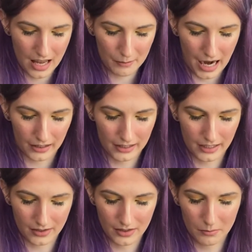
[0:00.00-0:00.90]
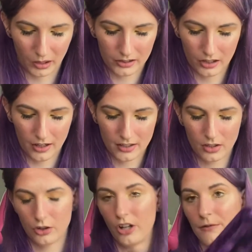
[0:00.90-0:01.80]
palette is the
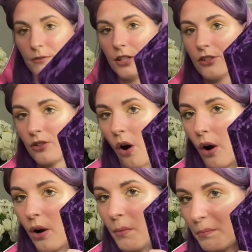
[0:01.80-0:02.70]
Bloodlust Jeffree Star